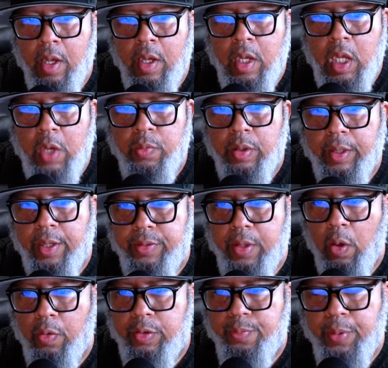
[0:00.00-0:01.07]
and we'll get
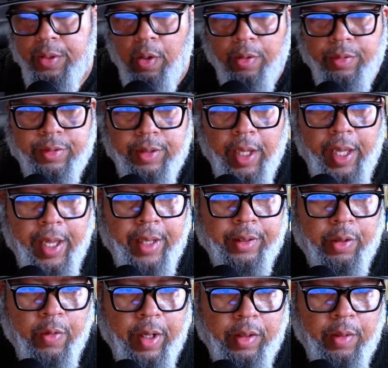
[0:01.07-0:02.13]
those put on Stand,
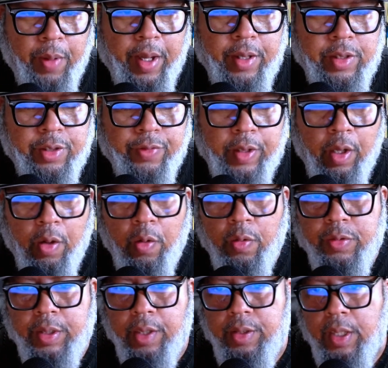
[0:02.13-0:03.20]
create the pages for
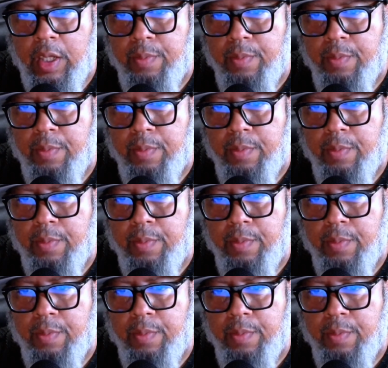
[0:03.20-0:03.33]
those, get the